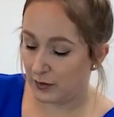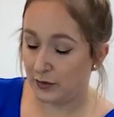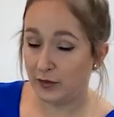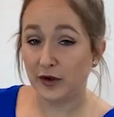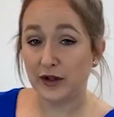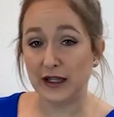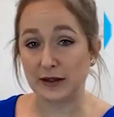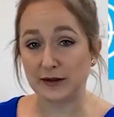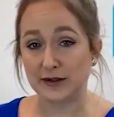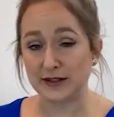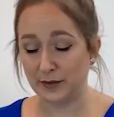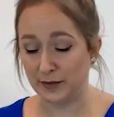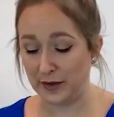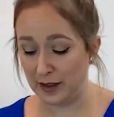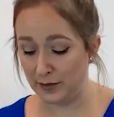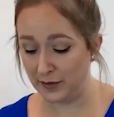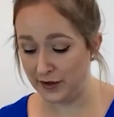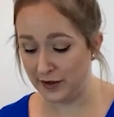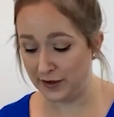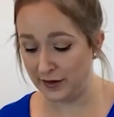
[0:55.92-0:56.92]
pull out some
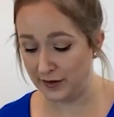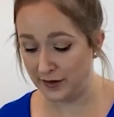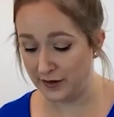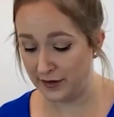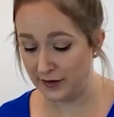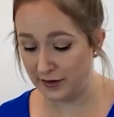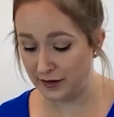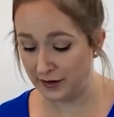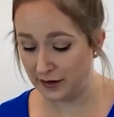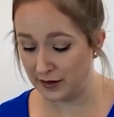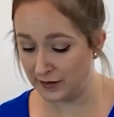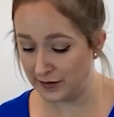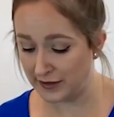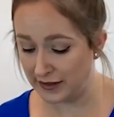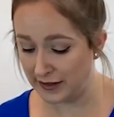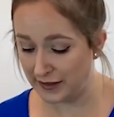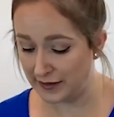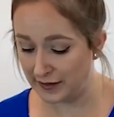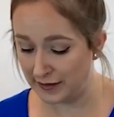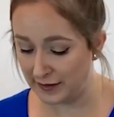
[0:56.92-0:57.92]
paper, close
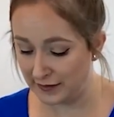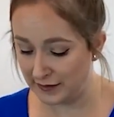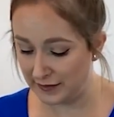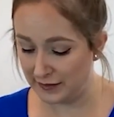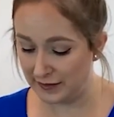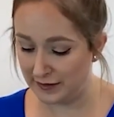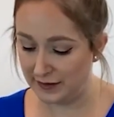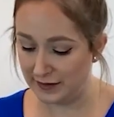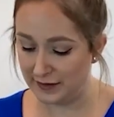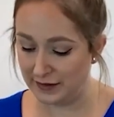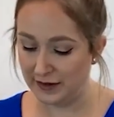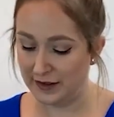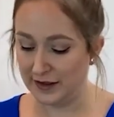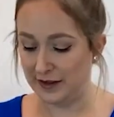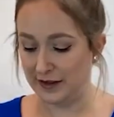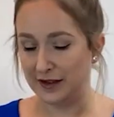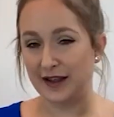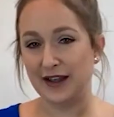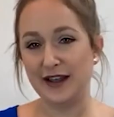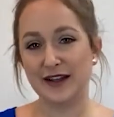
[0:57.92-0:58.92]
it,
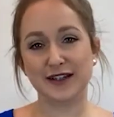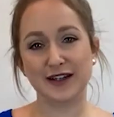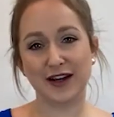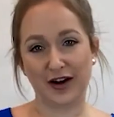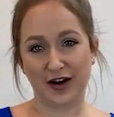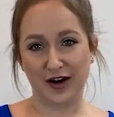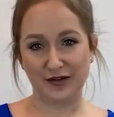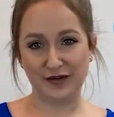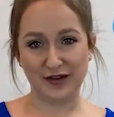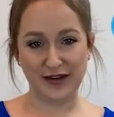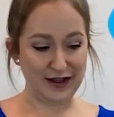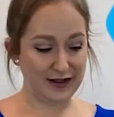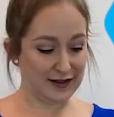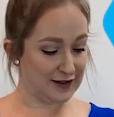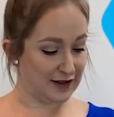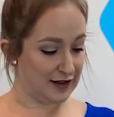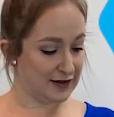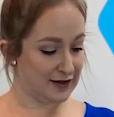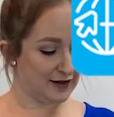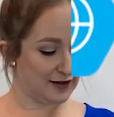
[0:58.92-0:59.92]
and tear off the
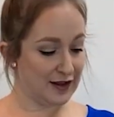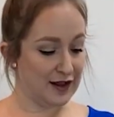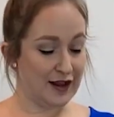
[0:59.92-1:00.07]
excess.